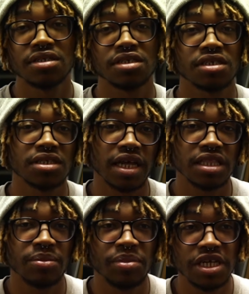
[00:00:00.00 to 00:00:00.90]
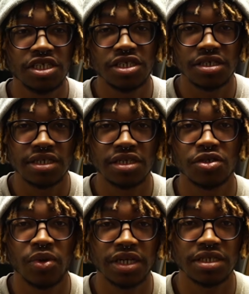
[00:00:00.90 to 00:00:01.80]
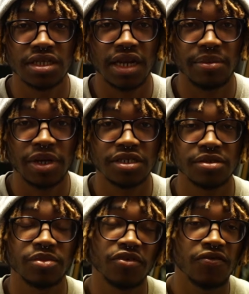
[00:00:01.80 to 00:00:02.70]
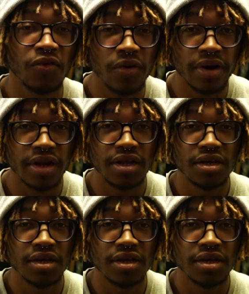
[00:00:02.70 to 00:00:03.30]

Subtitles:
just like the beaching situation that I mentioned before.